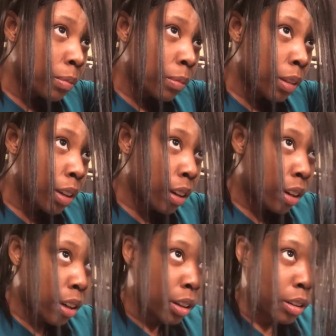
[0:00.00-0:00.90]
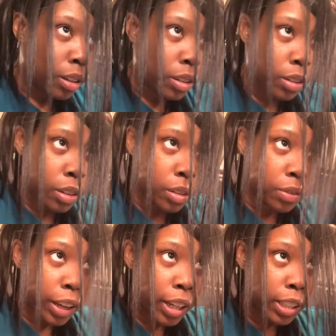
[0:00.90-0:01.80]
your
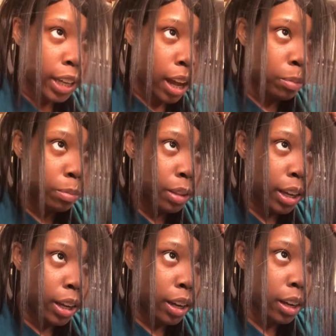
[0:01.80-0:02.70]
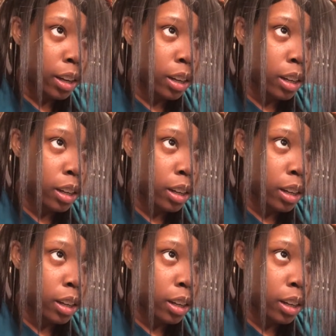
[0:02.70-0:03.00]
fake scalp there.